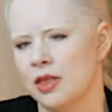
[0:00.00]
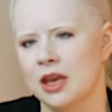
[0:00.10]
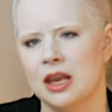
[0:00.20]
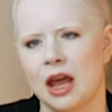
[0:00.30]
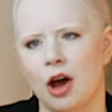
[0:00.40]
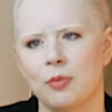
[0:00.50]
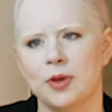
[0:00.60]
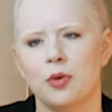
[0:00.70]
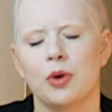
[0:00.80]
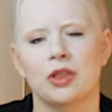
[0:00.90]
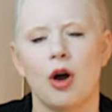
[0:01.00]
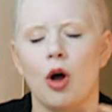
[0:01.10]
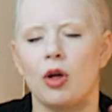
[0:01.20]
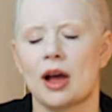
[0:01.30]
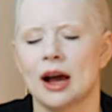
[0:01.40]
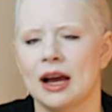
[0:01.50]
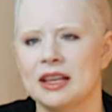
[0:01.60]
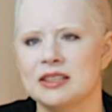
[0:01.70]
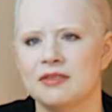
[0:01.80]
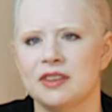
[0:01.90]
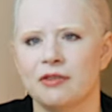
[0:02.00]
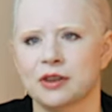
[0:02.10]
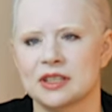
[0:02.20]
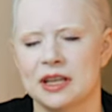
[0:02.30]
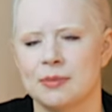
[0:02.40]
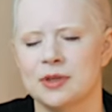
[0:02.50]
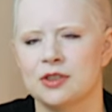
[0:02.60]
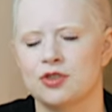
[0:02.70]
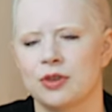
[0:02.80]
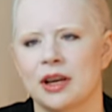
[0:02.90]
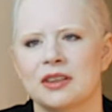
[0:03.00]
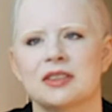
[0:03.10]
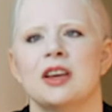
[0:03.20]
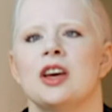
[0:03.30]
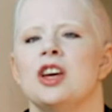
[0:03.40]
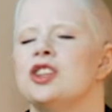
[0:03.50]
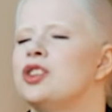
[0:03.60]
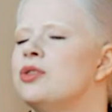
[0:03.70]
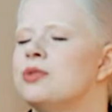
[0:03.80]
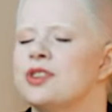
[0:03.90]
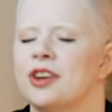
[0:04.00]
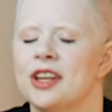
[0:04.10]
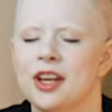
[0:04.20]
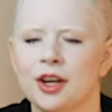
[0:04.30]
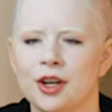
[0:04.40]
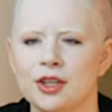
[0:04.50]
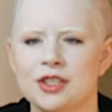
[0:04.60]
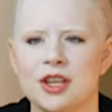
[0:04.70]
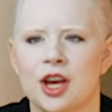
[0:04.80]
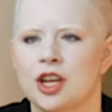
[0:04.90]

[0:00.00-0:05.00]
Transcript: They can help you with all kinds of different tips and tricks to use your ears,